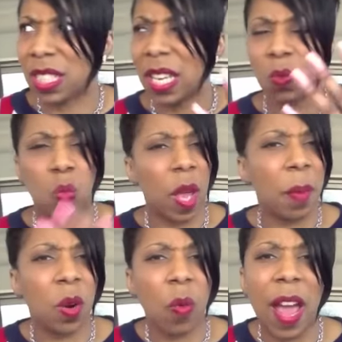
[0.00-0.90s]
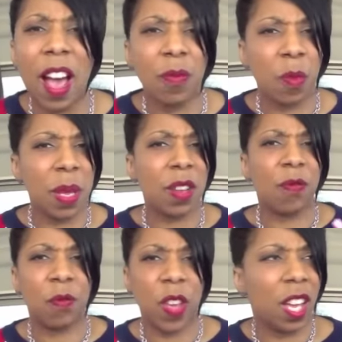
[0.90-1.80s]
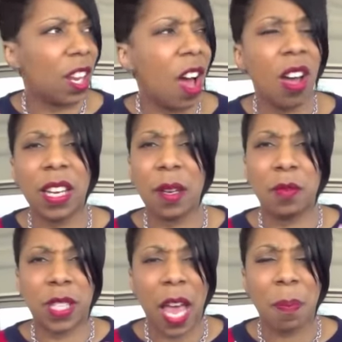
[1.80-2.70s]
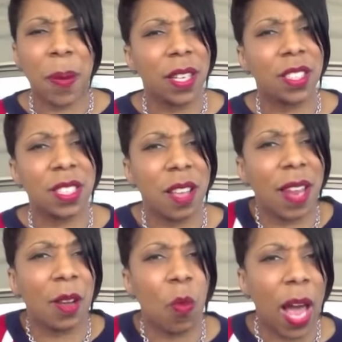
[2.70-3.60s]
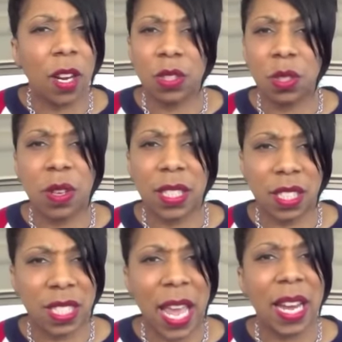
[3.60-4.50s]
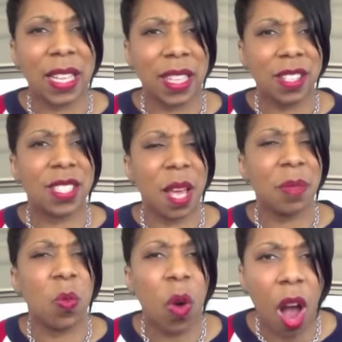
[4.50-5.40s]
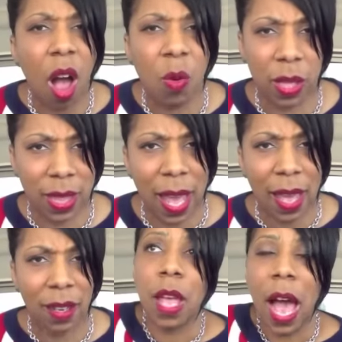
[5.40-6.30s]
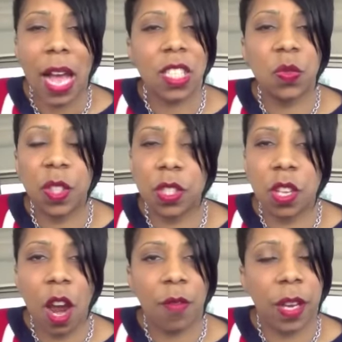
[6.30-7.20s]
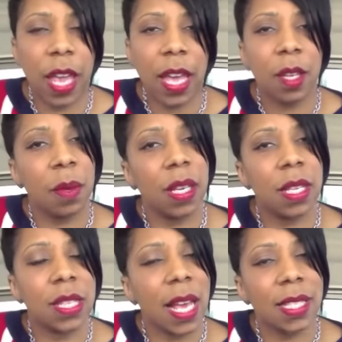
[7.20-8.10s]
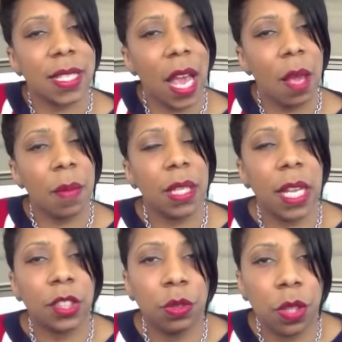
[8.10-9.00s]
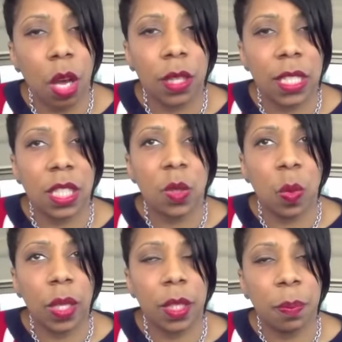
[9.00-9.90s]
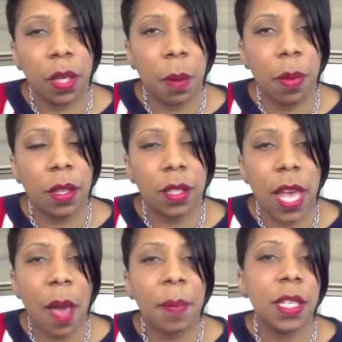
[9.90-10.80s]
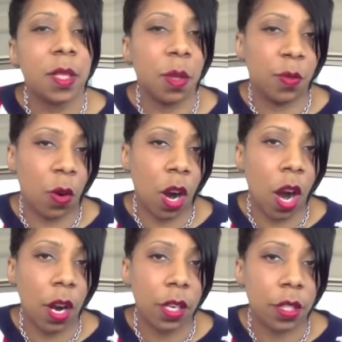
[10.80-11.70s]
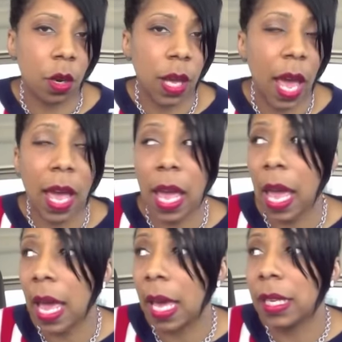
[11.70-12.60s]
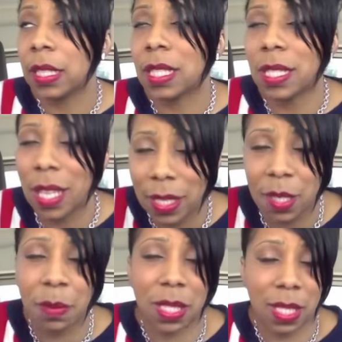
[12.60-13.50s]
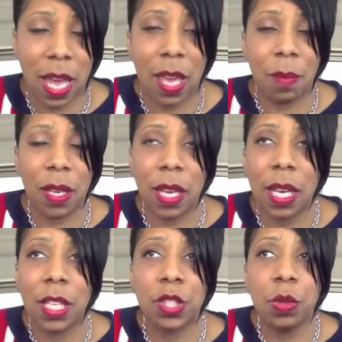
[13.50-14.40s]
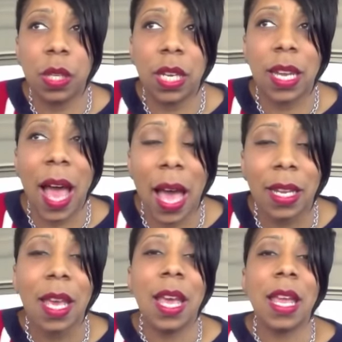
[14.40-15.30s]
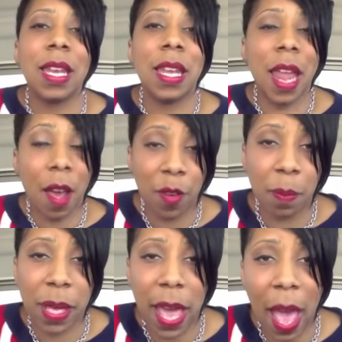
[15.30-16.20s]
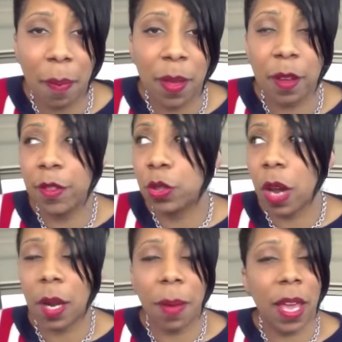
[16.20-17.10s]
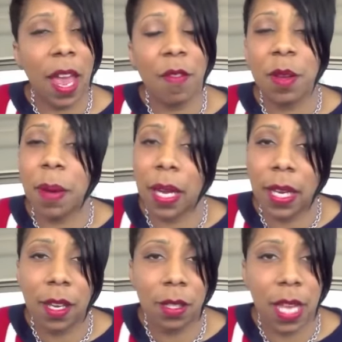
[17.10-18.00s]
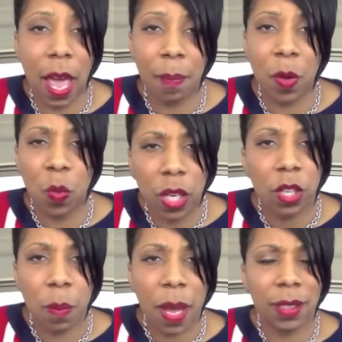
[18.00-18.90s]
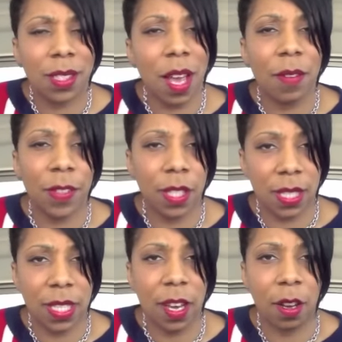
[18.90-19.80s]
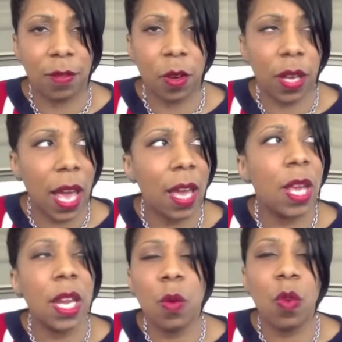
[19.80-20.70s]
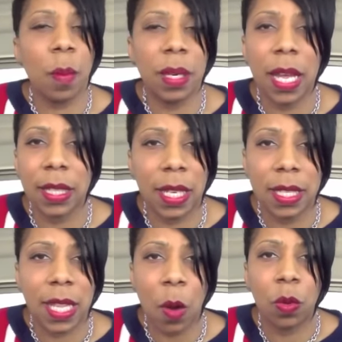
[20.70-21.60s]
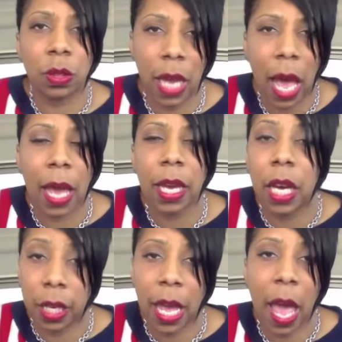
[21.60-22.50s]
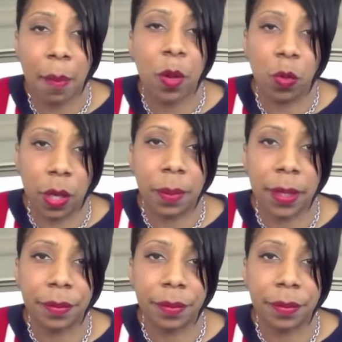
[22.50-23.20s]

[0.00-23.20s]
send women around for me to fill on and take pictures of. Like, why don't you understand that there's something wrong with that? I just feel sorry for Candy, because that statement lets you know that she's willing to put her mother's happiness before hers, okay? And such a mistake, because you cannot never be happy if you're trying to make everybody else happy. When do you make the time for yourself, okay? Any woman that does that will die an unhappy woman.